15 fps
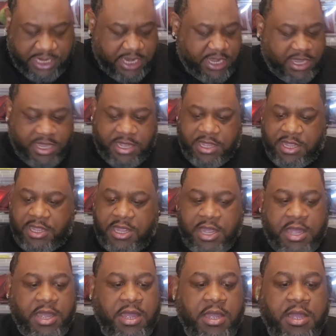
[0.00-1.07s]
here.
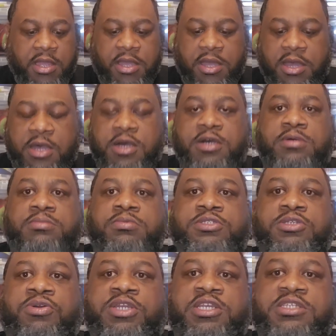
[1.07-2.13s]

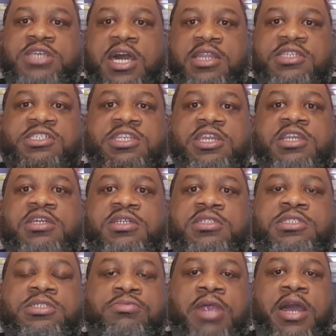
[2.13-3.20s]
So these are the
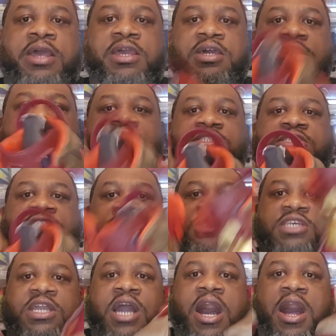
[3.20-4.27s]
sneakers right here. This is the
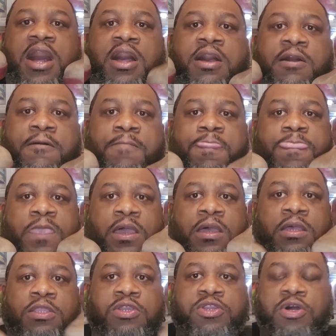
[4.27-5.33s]
cigar.
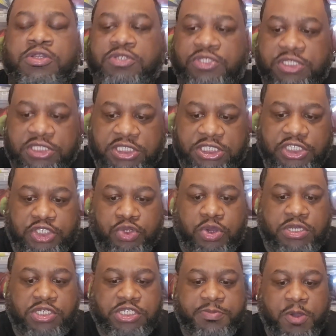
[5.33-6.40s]
You know, used to see
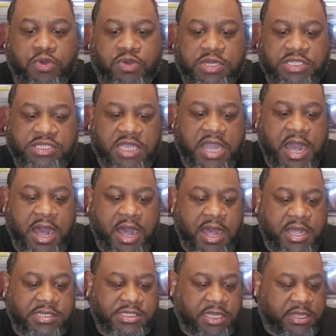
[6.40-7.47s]
Jordan smoking the
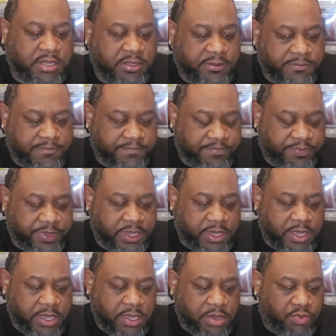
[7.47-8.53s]
cigars
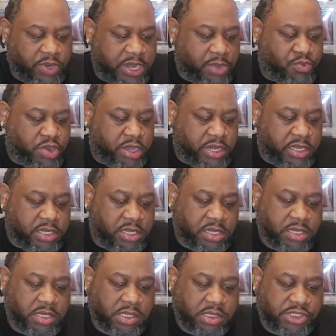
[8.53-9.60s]
when they won the
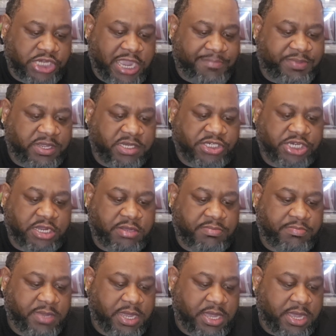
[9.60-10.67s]
championship
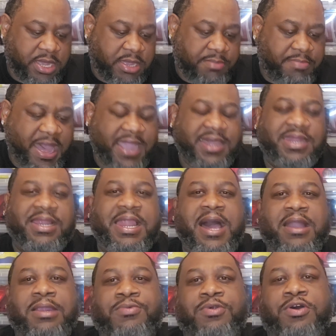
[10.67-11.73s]
back in the
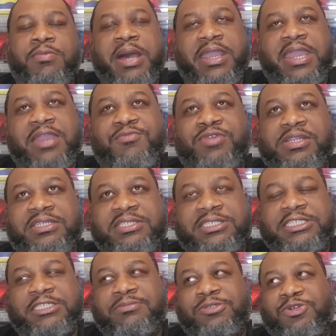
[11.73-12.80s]
locker room. I can't really
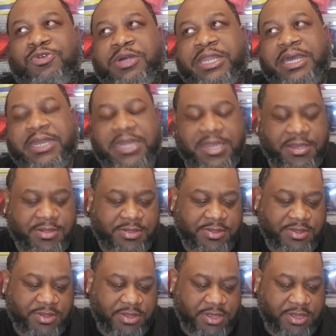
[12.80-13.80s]
see him doing that now.